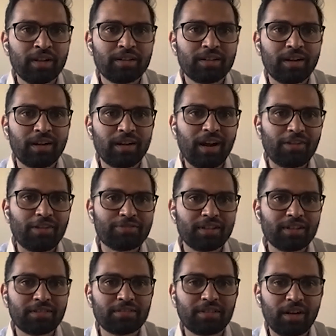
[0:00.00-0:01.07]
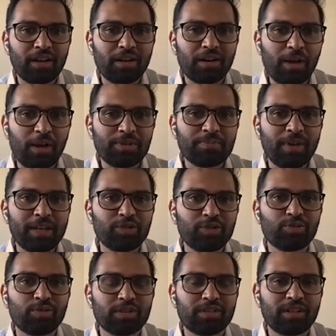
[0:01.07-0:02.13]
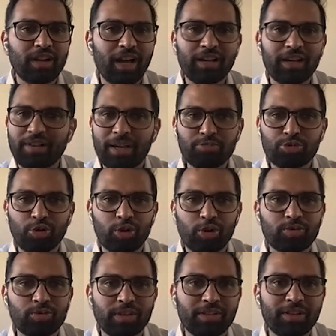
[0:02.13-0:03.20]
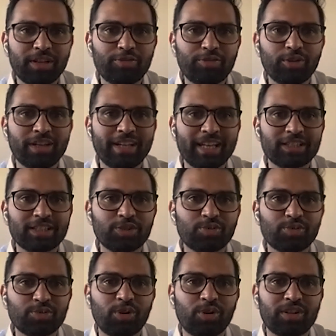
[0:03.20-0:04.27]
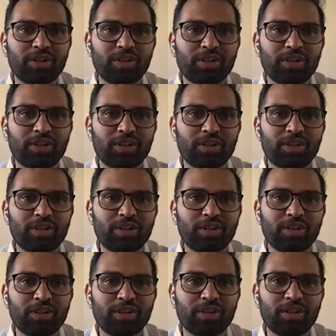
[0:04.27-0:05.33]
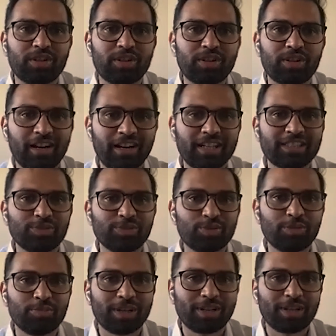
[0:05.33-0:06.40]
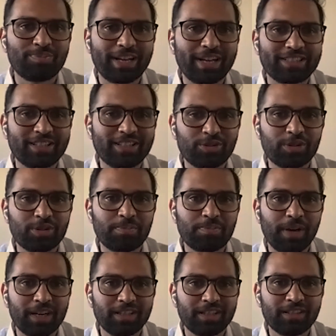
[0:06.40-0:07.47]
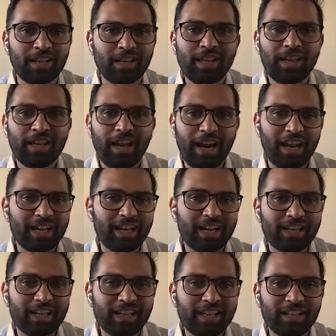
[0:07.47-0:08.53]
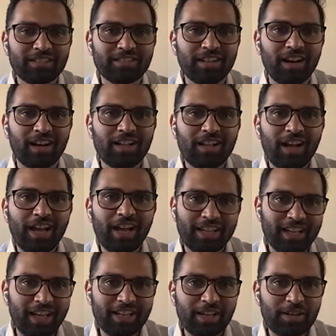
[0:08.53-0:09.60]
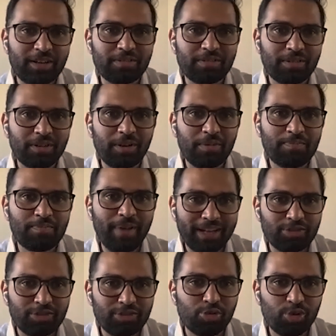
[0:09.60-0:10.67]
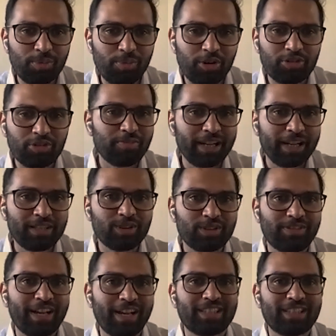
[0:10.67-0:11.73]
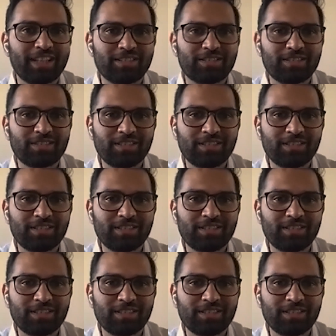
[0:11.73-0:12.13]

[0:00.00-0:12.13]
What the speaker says: After Amit Bhai, I'm sure even if you had guessed, you would not have known that Nadda ji would have become president of the party. And I can bet good amount of money on the fact that